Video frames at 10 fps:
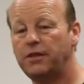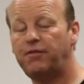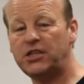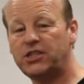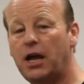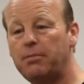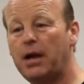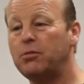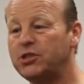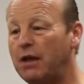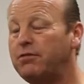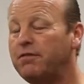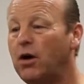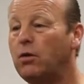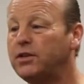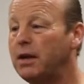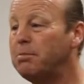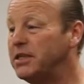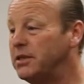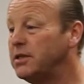The first time I was ever involved in
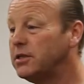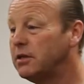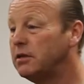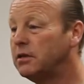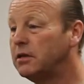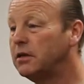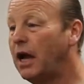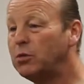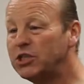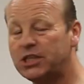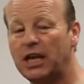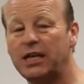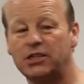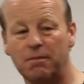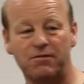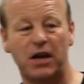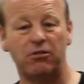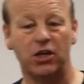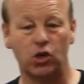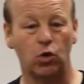business, I was selling some
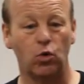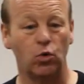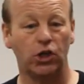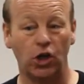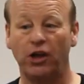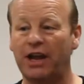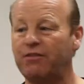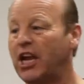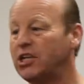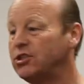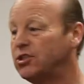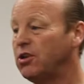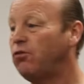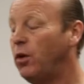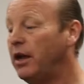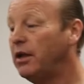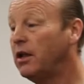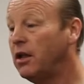very cool yacht navigation software